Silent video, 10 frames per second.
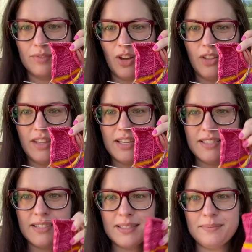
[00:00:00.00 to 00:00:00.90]
on
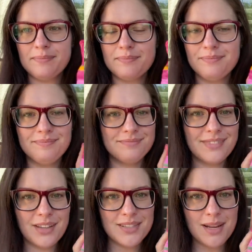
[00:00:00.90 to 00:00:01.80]
this.
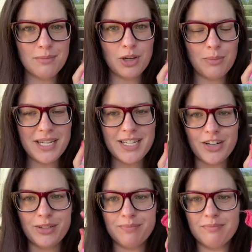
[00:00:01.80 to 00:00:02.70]
Now it's time to go make
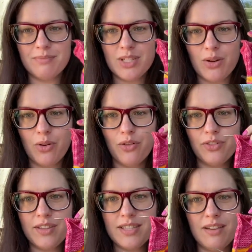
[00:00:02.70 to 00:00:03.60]
dinner. So
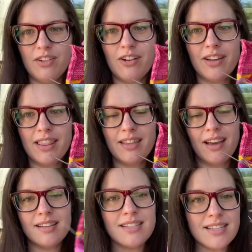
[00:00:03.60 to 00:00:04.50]
hopefully this evening I'll get the
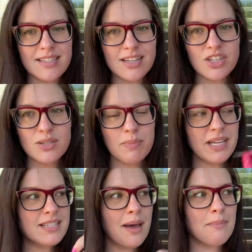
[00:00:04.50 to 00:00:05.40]
gusset stitches
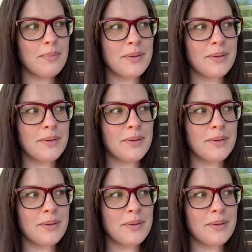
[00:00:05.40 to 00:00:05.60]
picked up